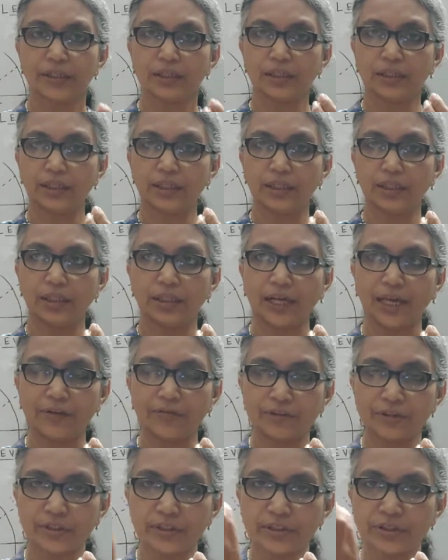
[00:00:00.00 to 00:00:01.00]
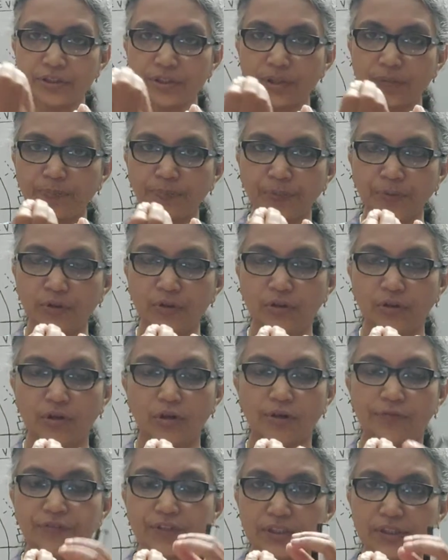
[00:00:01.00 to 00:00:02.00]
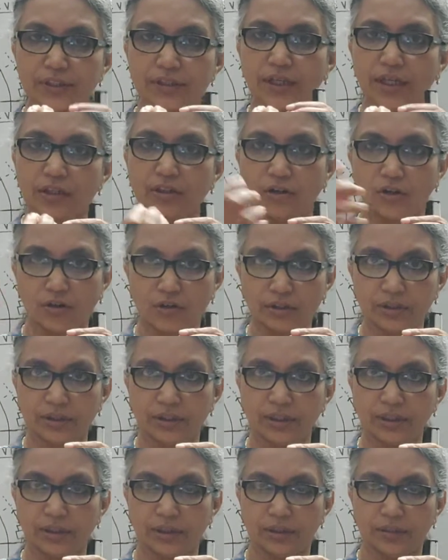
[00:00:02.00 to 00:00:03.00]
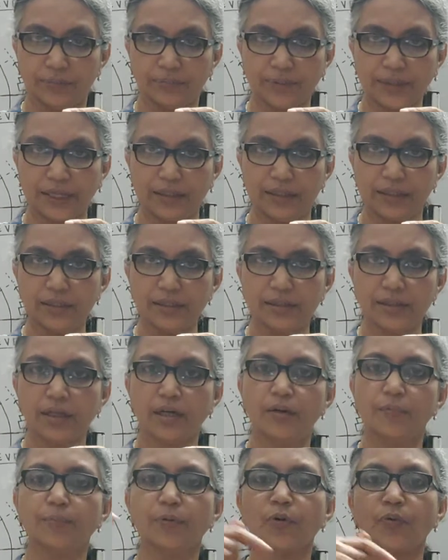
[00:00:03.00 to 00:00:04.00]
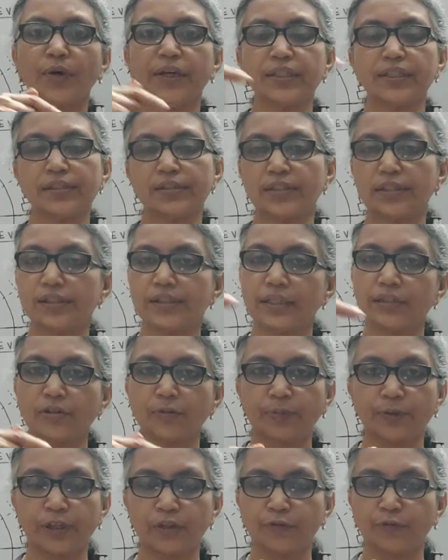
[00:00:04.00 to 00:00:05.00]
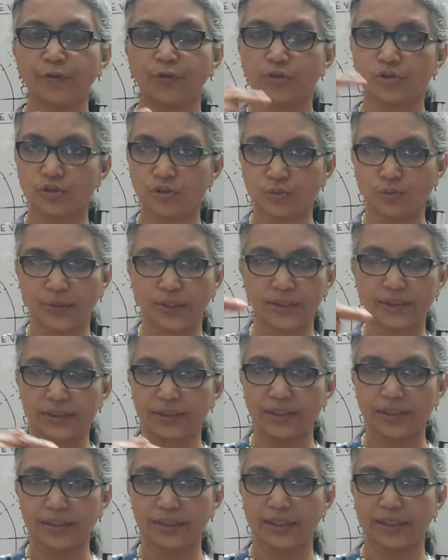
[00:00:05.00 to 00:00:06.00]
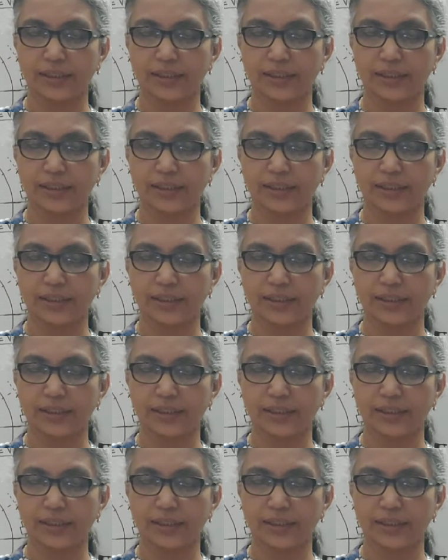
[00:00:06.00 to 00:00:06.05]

the gravitational pull of the sun on the planet provides the centripetal force towards the